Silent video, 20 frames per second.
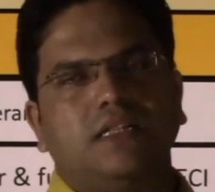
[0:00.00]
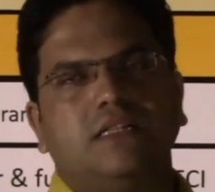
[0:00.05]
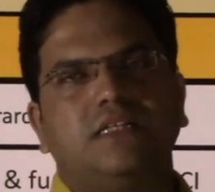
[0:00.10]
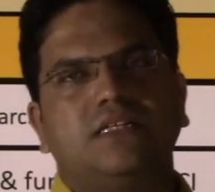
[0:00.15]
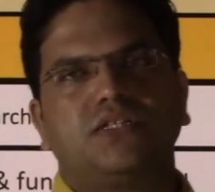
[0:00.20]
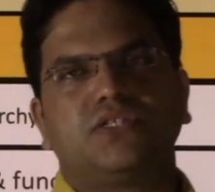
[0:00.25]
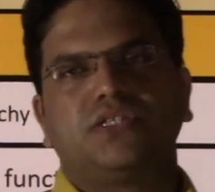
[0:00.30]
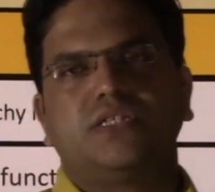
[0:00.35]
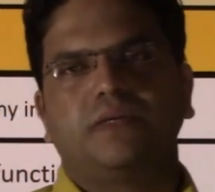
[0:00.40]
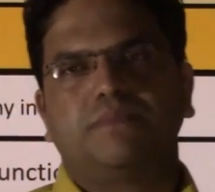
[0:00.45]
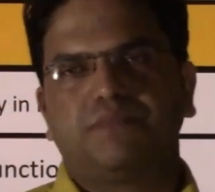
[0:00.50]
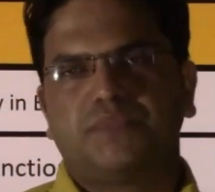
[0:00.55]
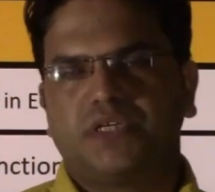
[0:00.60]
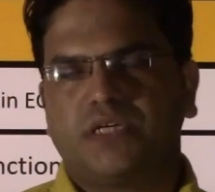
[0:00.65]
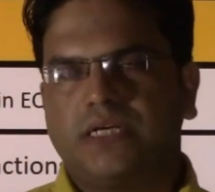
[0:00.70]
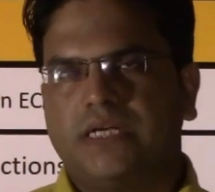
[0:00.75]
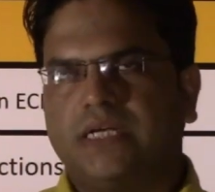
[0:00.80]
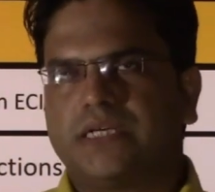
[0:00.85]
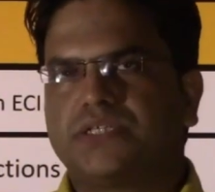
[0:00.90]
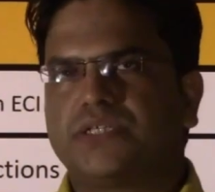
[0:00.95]
this
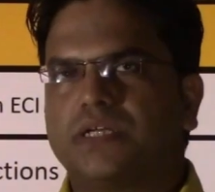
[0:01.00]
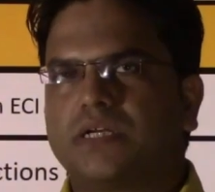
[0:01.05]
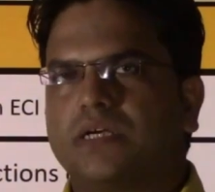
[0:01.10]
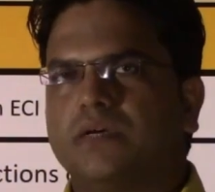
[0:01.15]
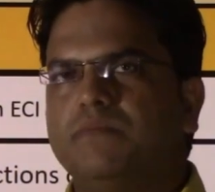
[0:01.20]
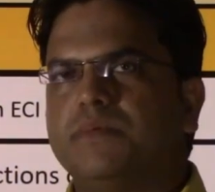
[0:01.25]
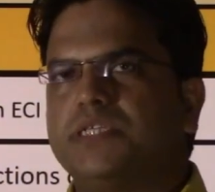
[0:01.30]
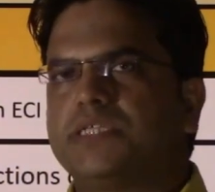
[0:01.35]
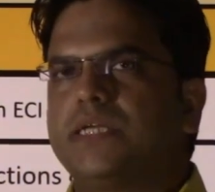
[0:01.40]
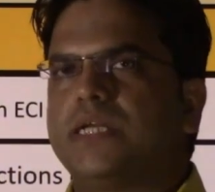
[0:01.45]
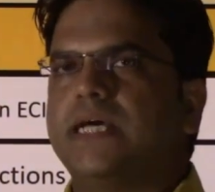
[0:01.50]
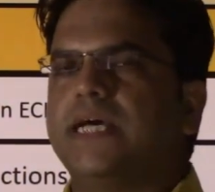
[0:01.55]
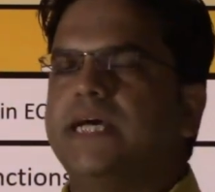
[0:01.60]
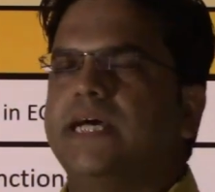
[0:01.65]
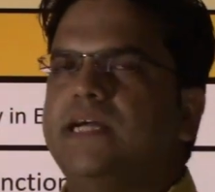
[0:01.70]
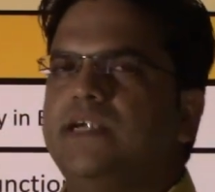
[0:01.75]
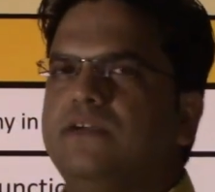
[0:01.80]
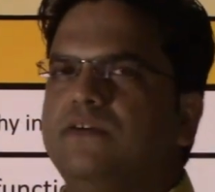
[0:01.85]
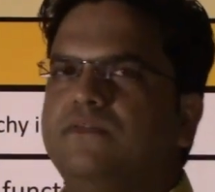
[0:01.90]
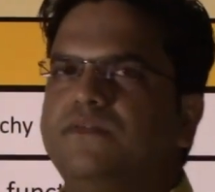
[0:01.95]
chapter Election Commission
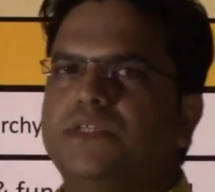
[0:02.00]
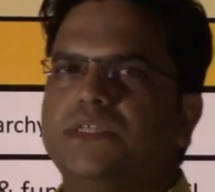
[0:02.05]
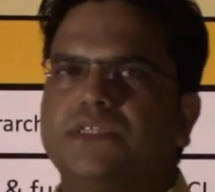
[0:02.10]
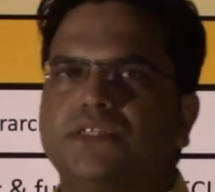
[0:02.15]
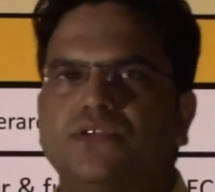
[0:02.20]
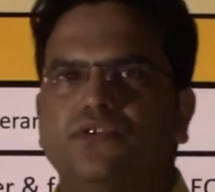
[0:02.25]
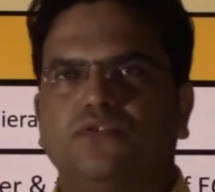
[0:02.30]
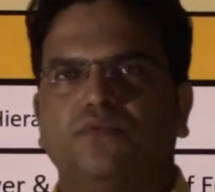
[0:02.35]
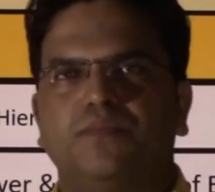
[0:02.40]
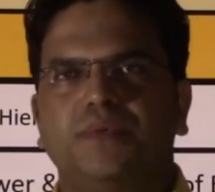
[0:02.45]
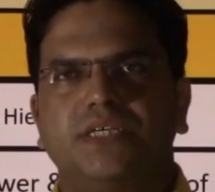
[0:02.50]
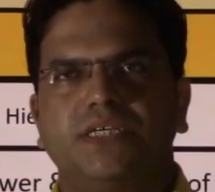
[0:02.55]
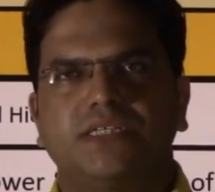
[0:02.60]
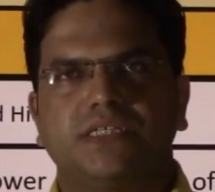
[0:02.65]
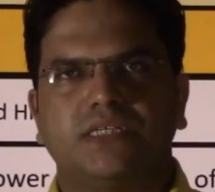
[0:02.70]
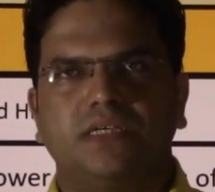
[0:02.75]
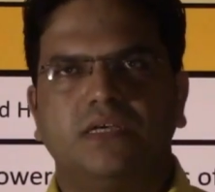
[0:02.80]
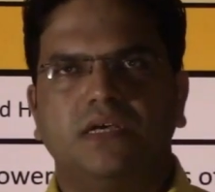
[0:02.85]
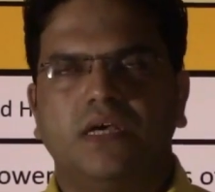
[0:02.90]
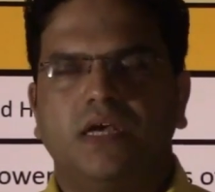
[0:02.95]
ahead of this U P
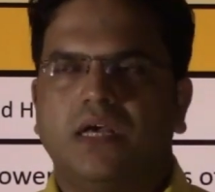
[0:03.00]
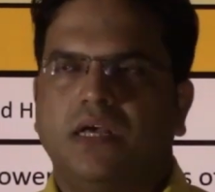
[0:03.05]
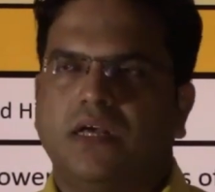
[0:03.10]
S C.